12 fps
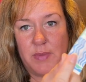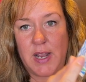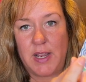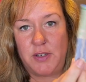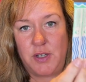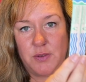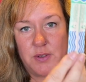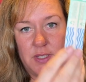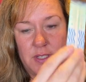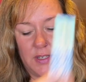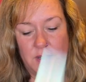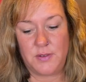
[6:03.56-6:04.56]
but I choose
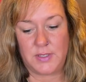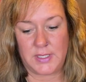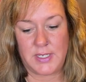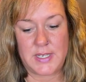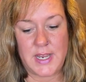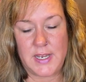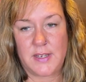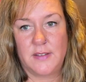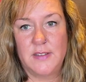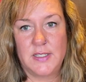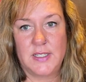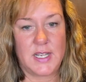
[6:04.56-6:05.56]
to usually take
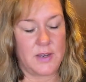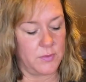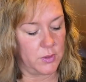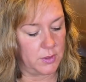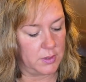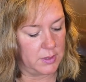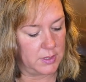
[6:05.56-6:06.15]
several.